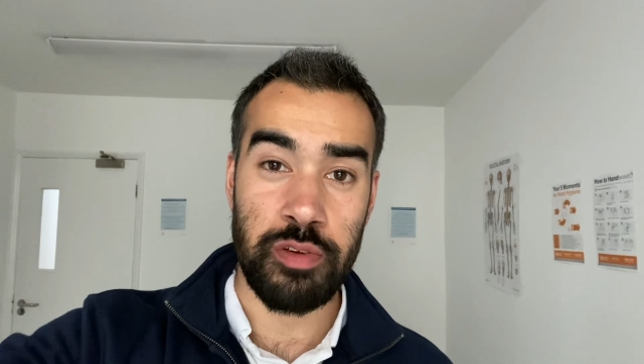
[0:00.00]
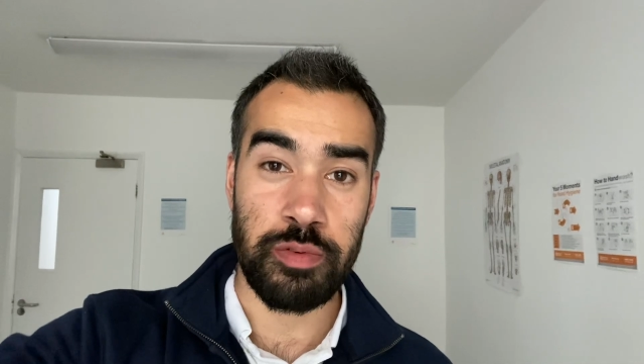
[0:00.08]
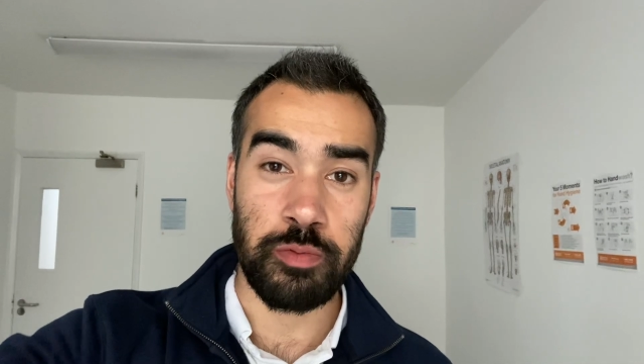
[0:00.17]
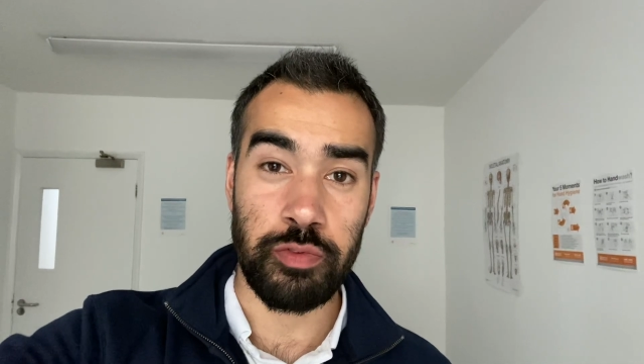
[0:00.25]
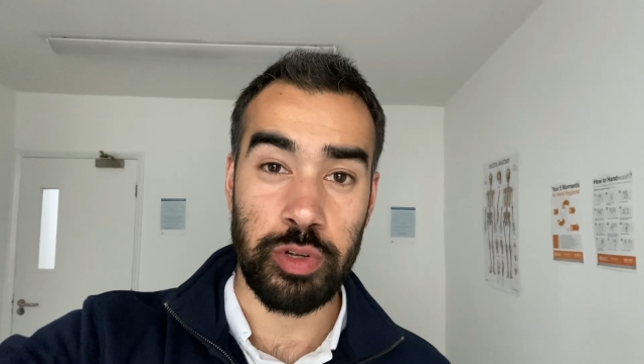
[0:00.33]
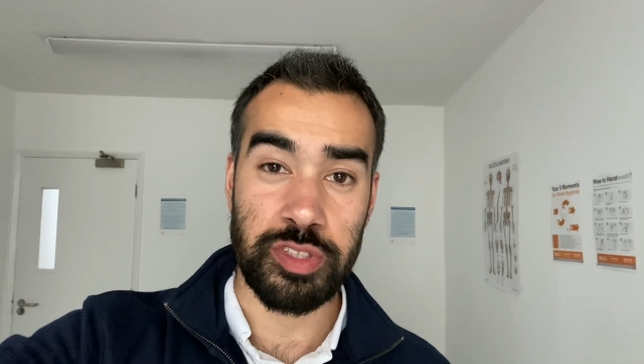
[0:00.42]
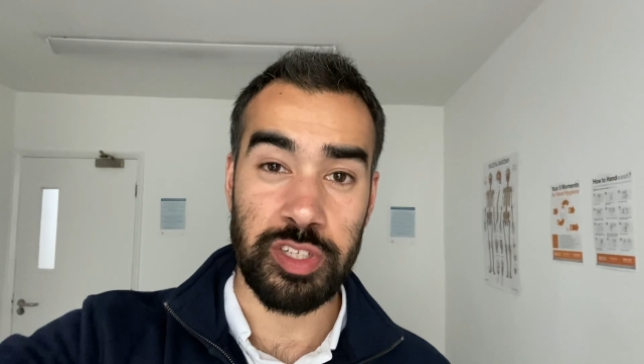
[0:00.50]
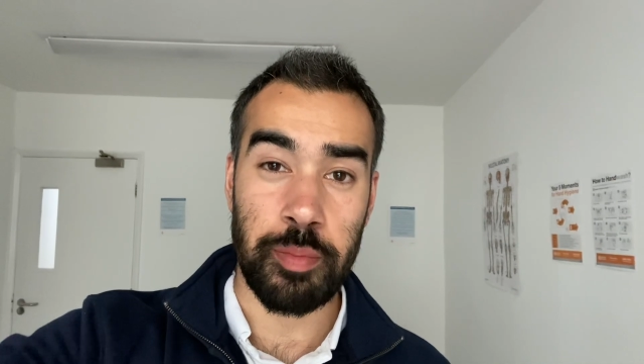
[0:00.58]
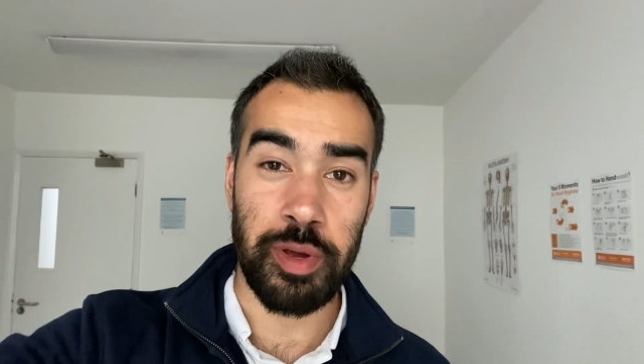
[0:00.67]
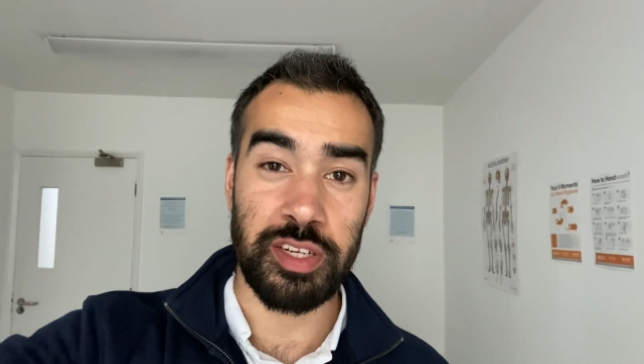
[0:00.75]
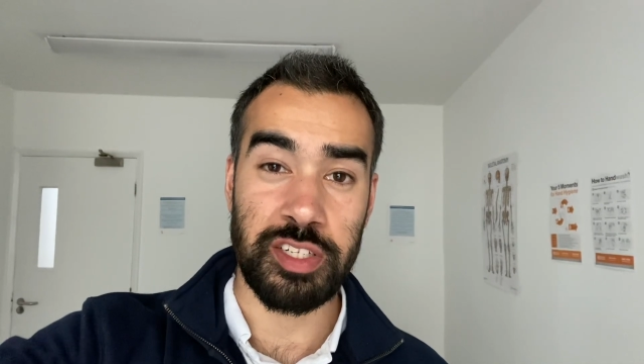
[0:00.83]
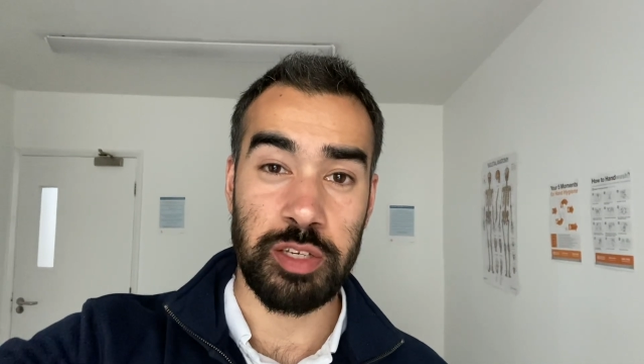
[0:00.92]
from full-time
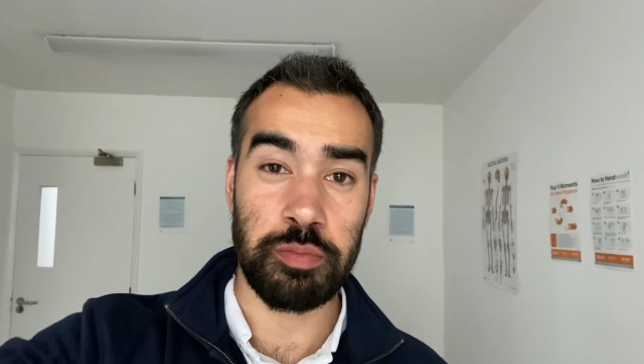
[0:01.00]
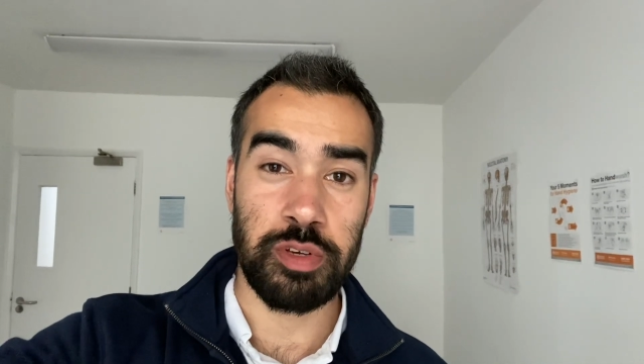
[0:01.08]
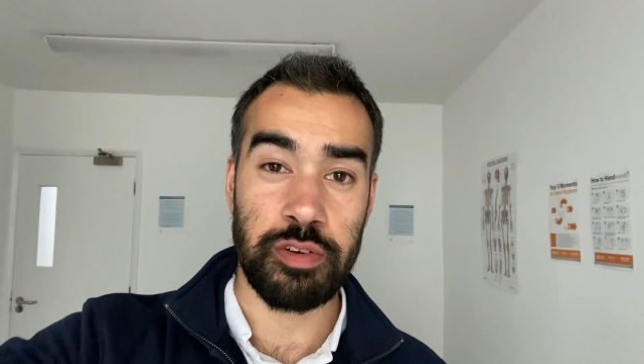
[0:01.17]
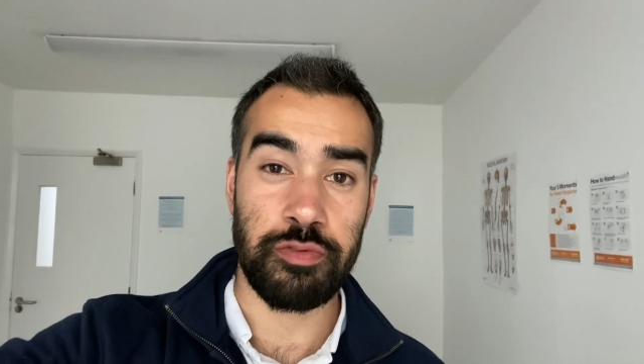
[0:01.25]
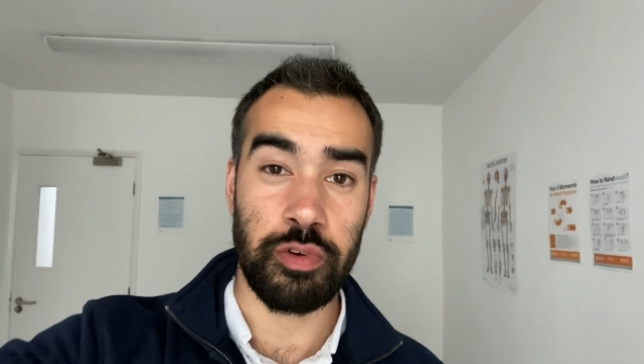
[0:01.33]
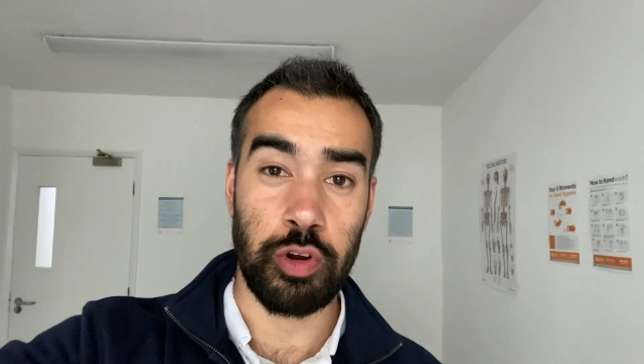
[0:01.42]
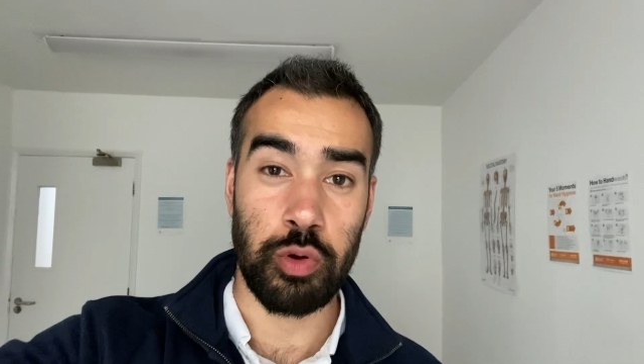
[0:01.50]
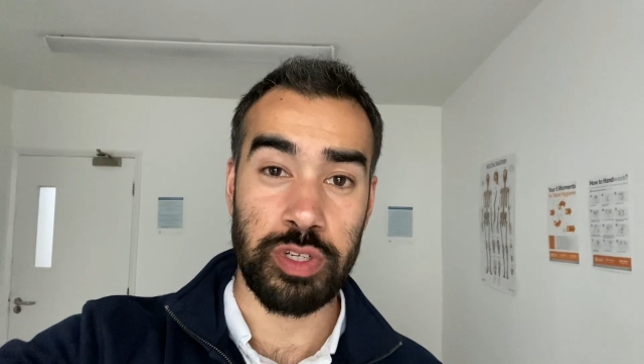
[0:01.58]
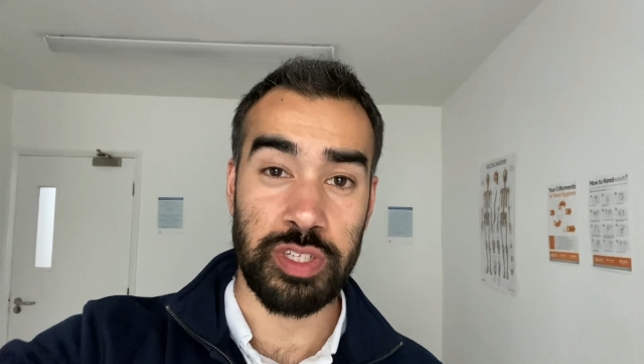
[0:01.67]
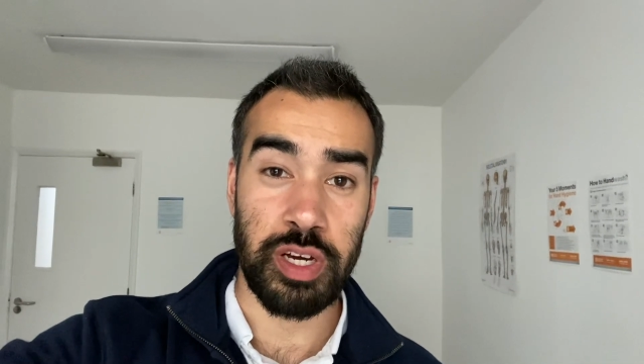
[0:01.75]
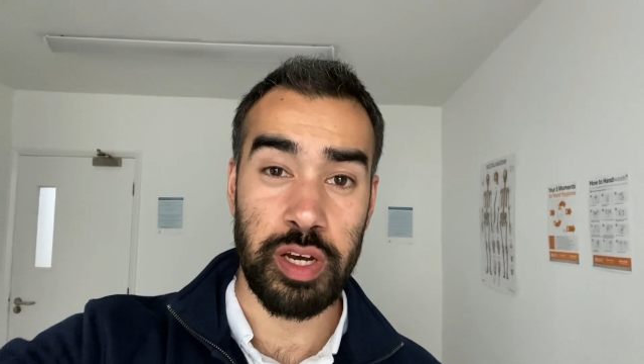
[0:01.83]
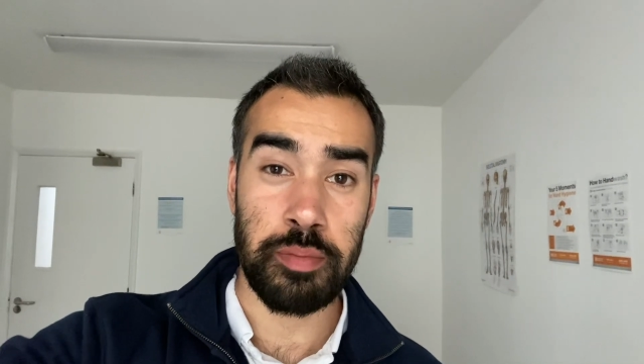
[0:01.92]
academia for a long
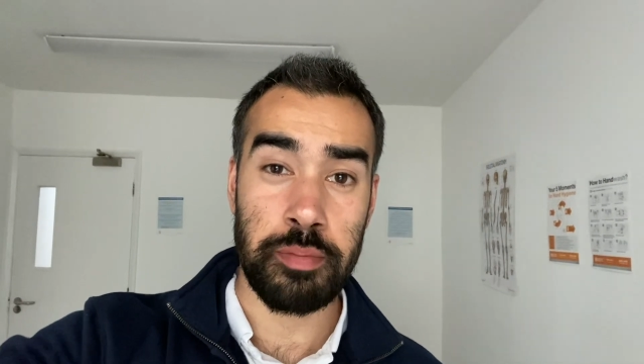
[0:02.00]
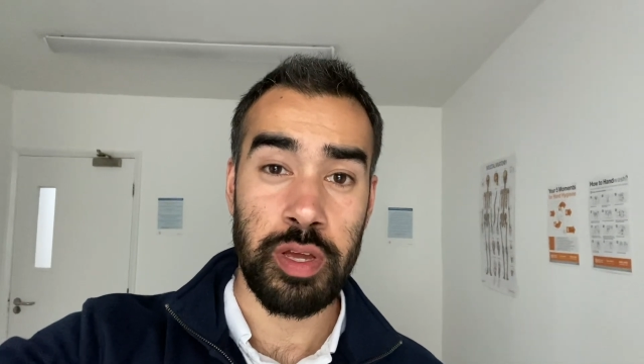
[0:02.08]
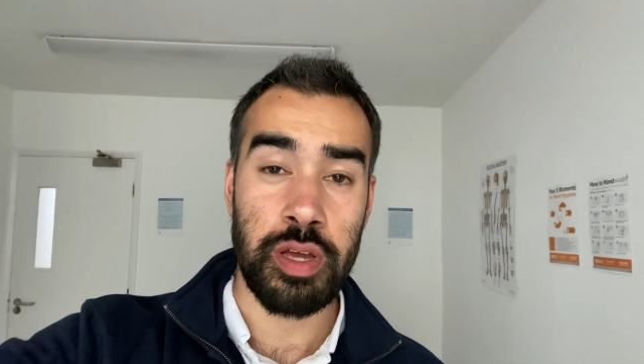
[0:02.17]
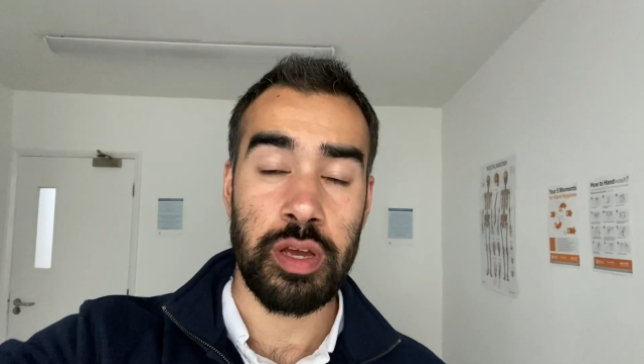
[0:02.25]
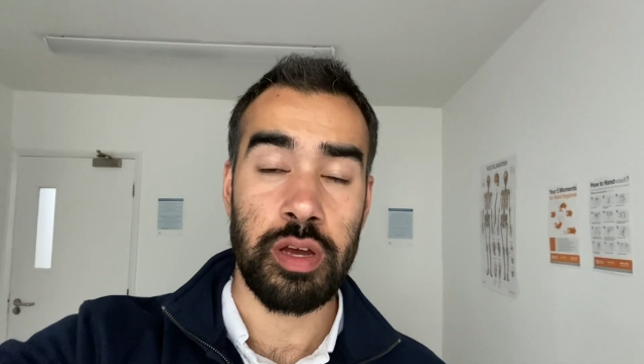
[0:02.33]
time.